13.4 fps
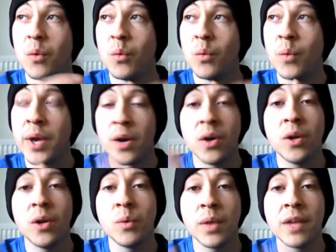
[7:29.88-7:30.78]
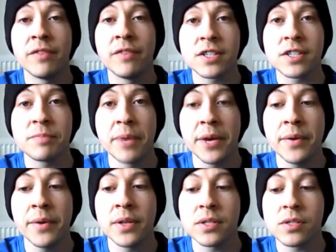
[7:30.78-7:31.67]
we all will have
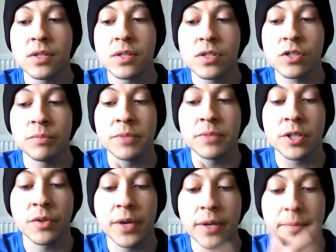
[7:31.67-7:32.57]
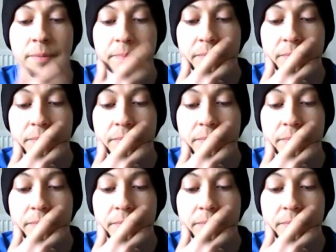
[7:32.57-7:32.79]
experienced to some degree,